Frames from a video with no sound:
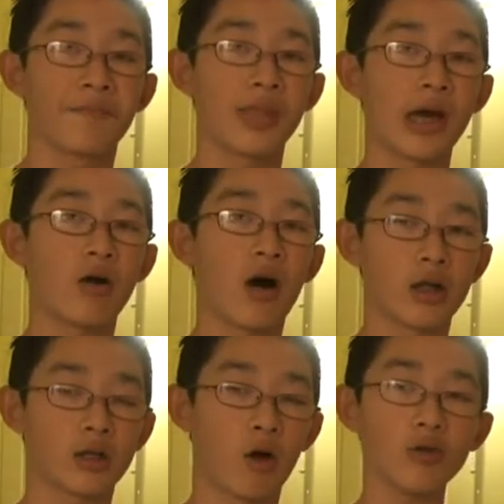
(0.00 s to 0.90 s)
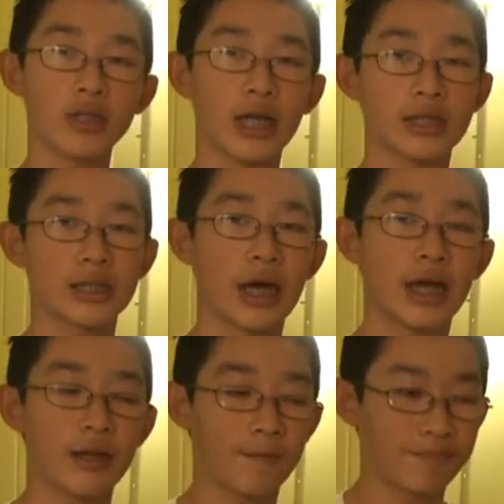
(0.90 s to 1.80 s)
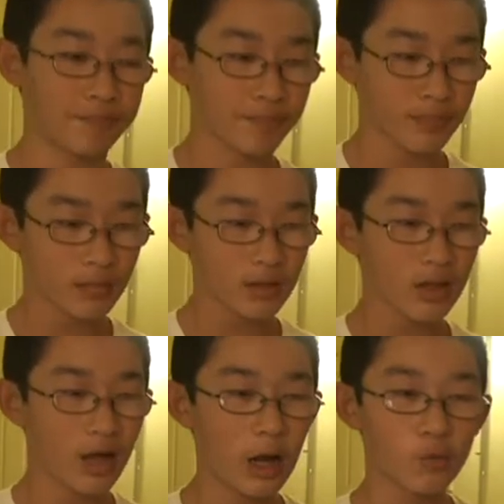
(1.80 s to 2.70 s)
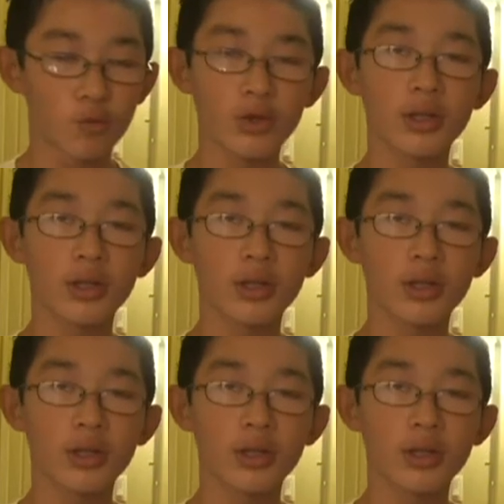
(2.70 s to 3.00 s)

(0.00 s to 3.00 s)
Now on GhostHand side, I